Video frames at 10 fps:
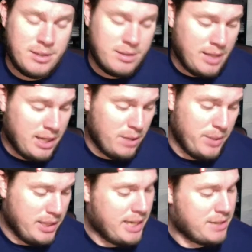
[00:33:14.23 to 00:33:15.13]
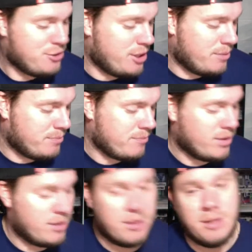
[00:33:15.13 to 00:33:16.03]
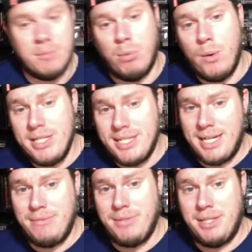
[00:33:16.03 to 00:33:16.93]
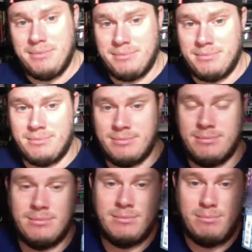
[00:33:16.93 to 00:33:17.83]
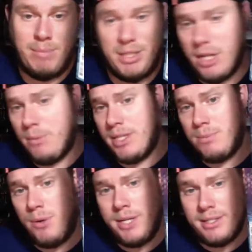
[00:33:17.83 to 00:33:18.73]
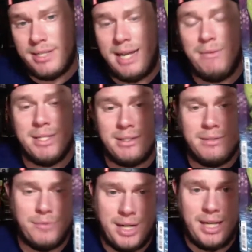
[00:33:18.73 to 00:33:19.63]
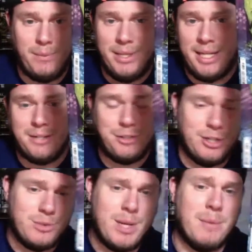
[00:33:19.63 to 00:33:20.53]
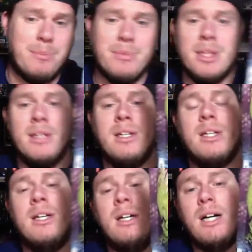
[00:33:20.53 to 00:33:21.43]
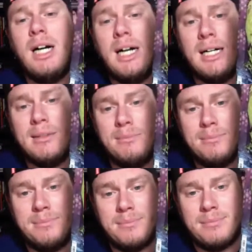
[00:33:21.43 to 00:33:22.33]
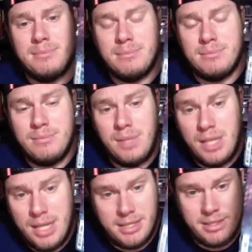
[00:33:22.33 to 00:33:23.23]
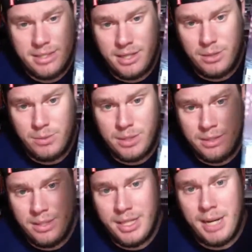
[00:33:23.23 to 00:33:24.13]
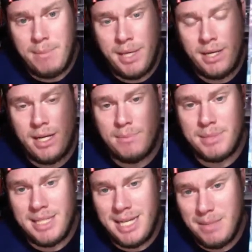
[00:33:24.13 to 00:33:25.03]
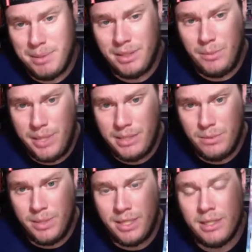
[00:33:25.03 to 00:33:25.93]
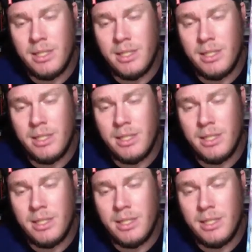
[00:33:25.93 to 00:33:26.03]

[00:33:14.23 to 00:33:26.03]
Halloween last year? Poison Ivy. My daughter went as Poison Ivy for Halloween last year as well. Um, this is another one that I pick up typically week to week